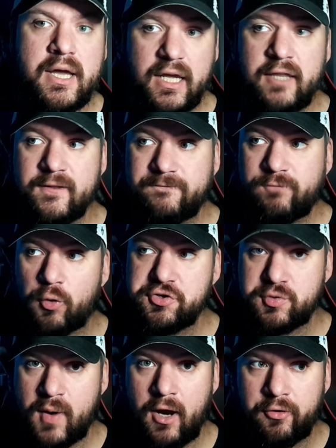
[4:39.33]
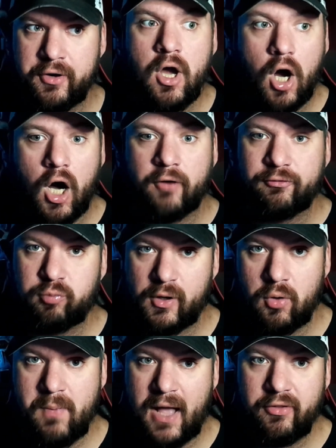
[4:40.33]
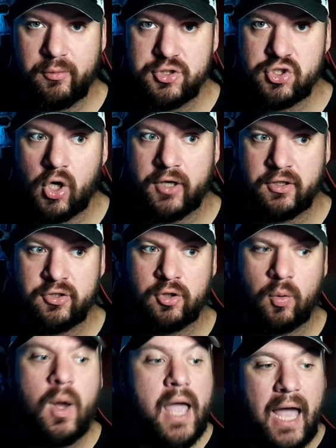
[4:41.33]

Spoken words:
in the first round off of what O'Malley was trying to do.